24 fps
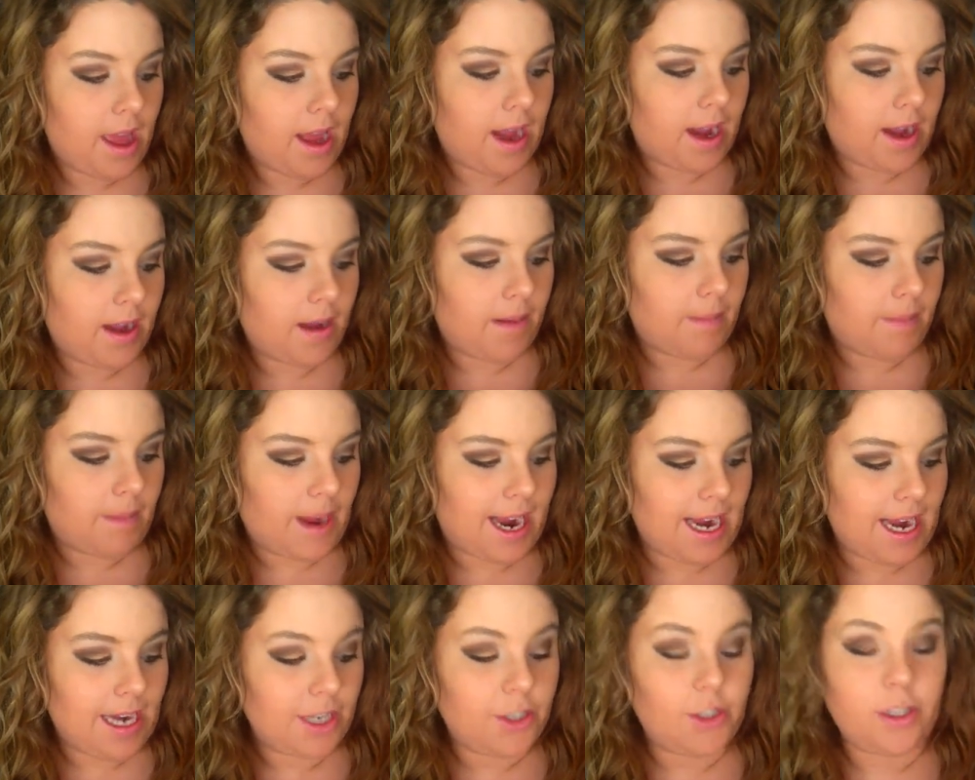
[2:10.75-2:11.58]
Um,
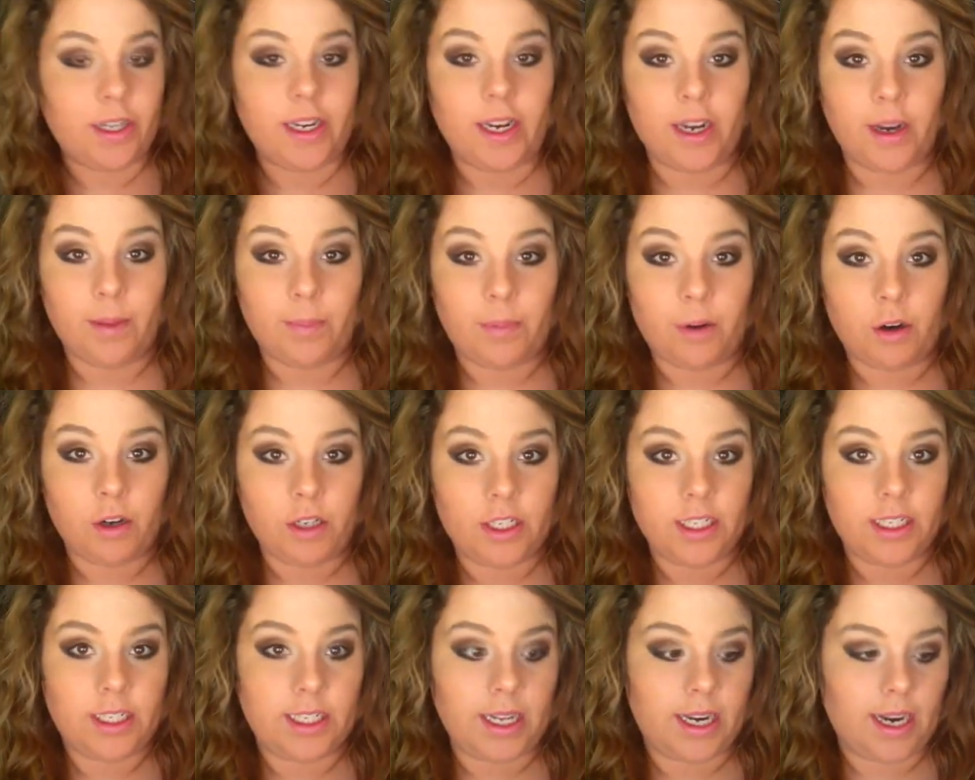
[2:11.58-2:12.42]
I actually didn't
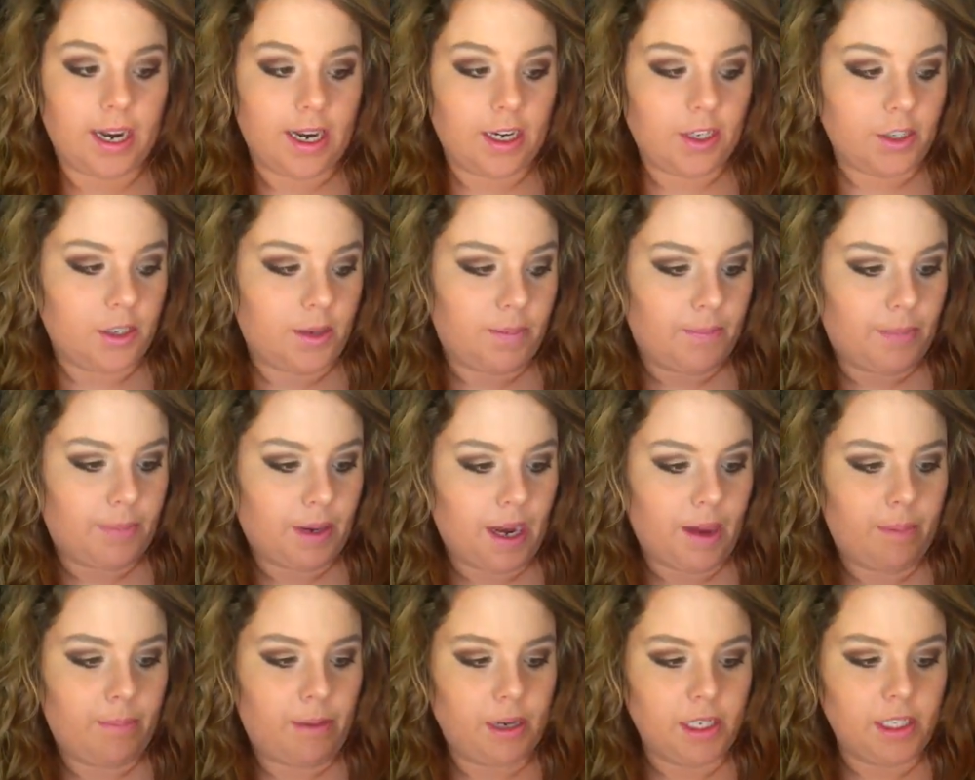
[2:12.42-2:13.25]
purchase it. I actually
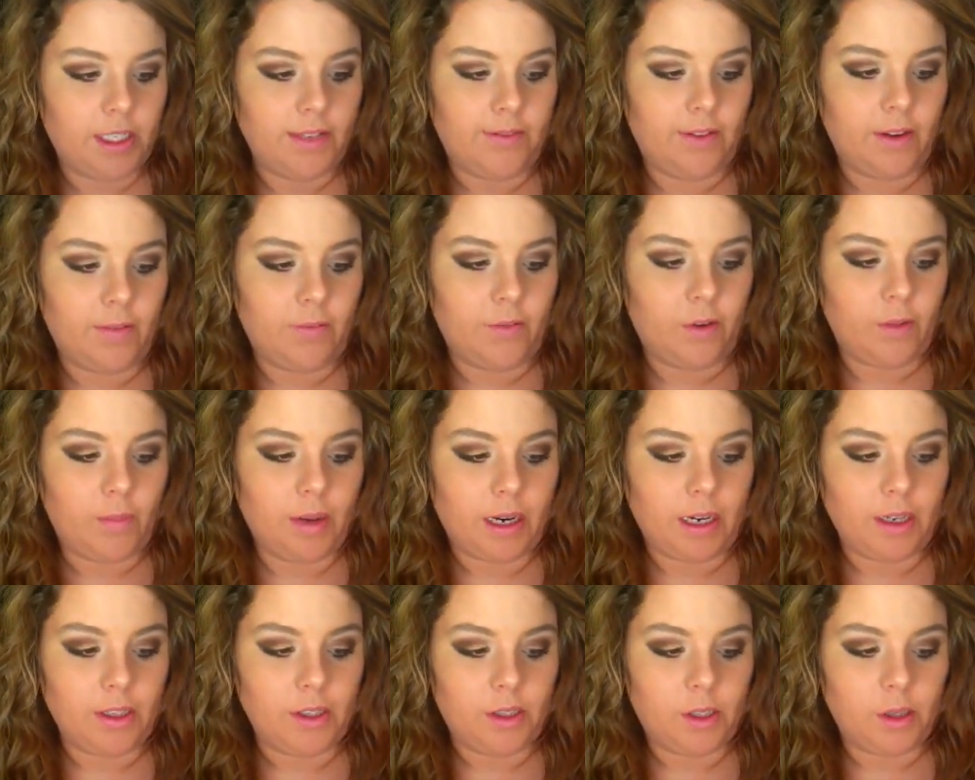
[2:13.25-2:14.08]
bought a bunch of them from
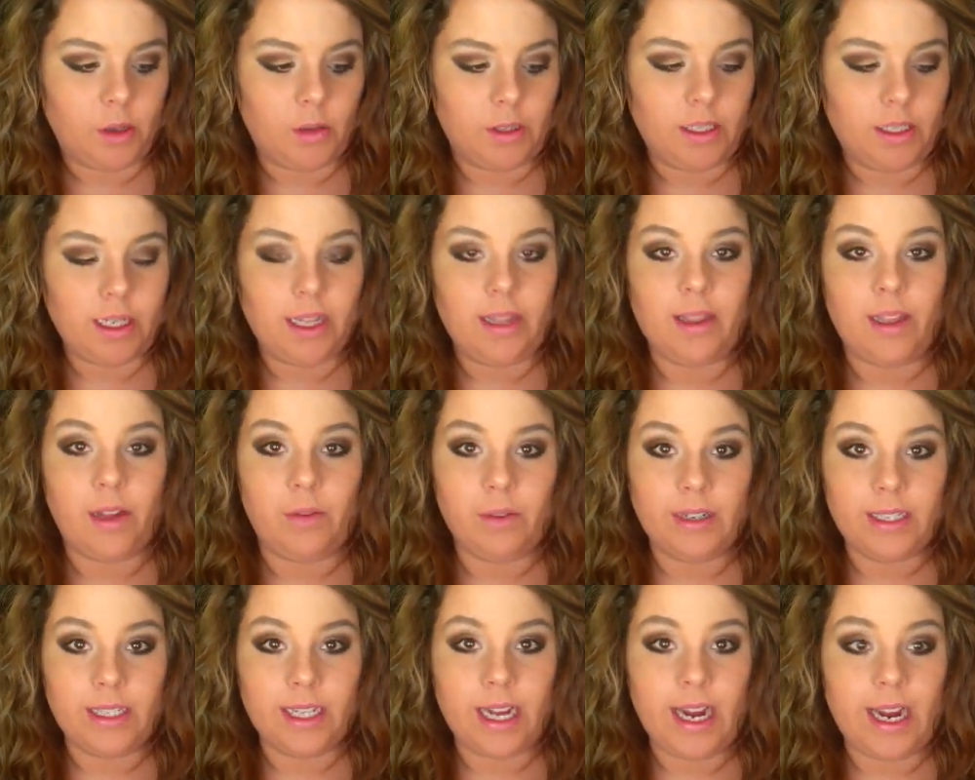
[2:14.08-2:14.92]
a consultant that
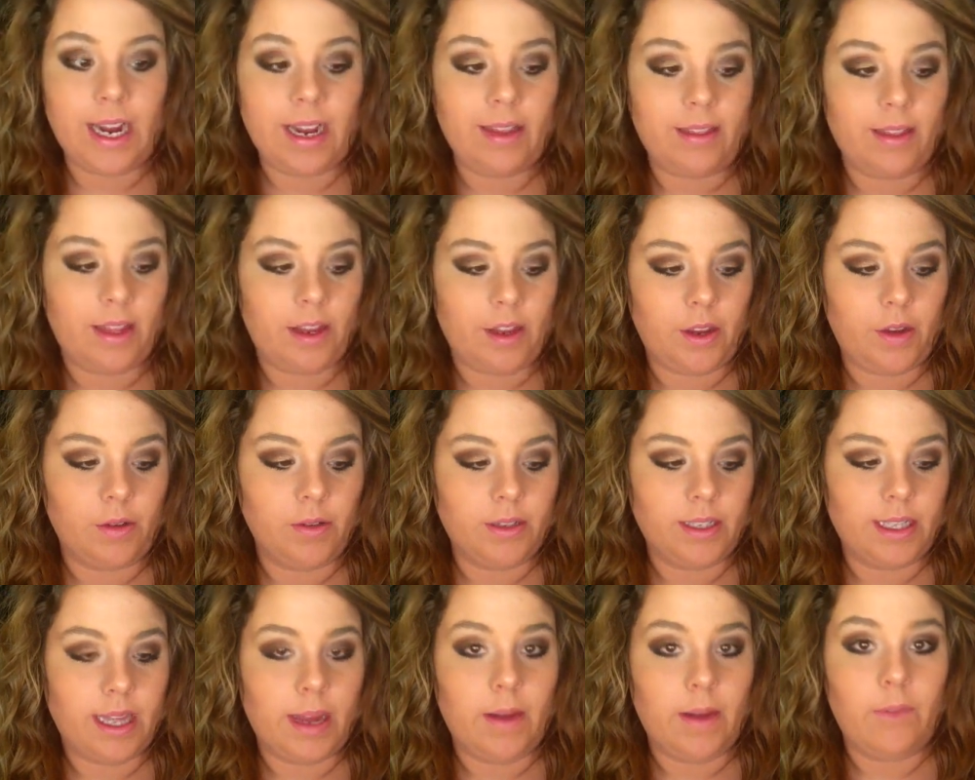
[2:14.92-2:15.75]
resigned that
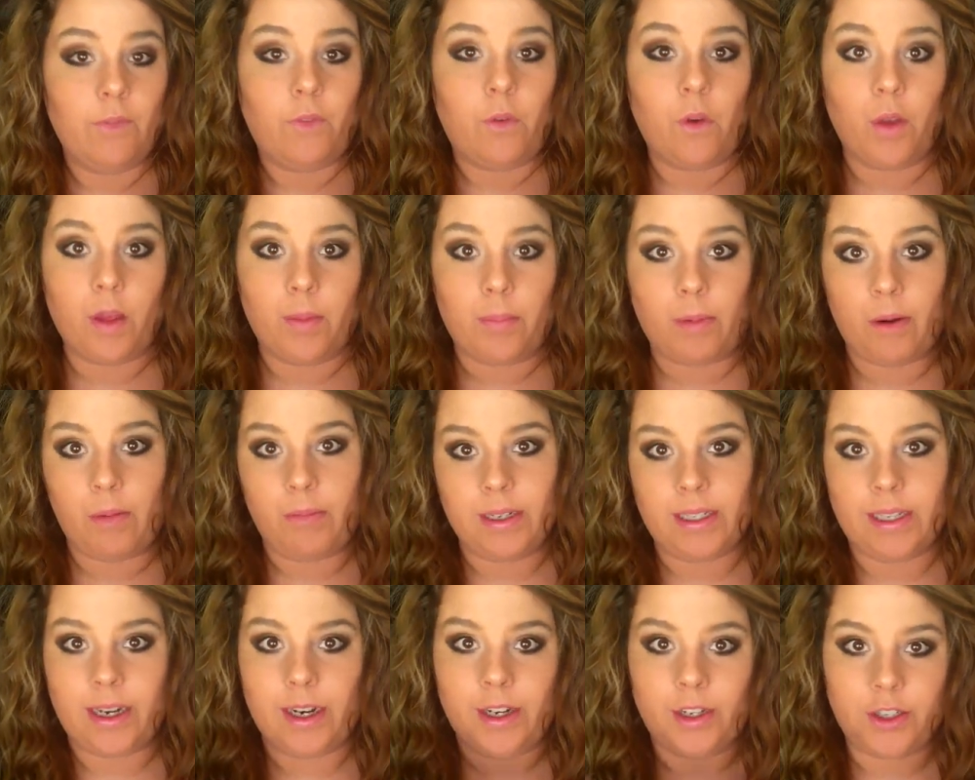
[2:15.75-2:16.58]
used them for the
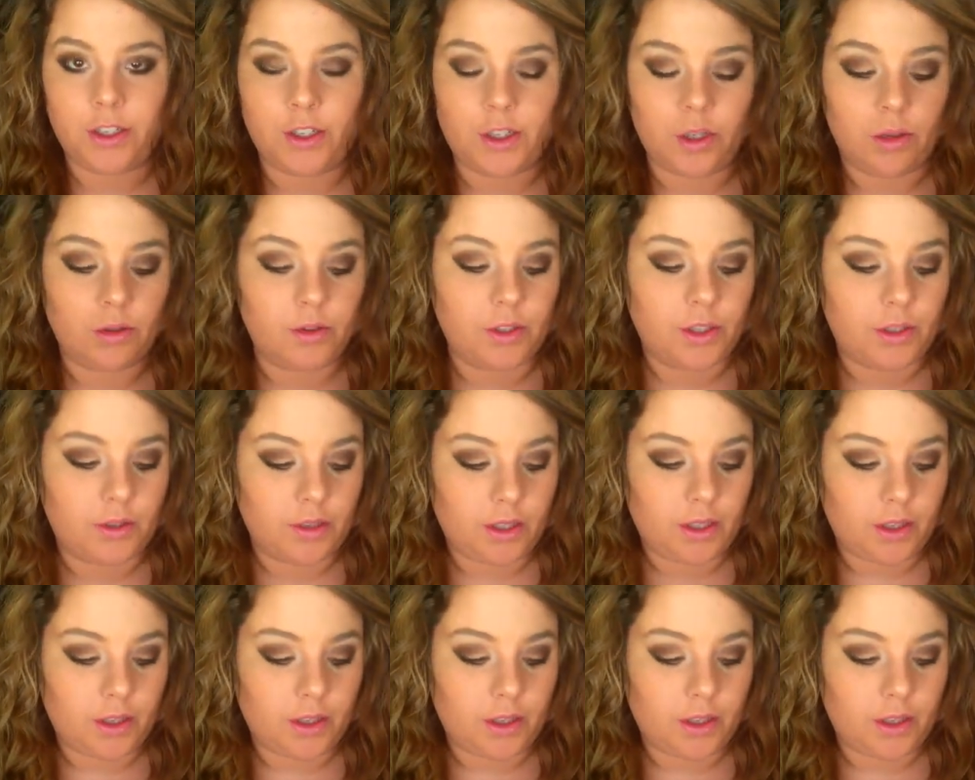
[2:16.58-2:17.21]
purpose that I just told you.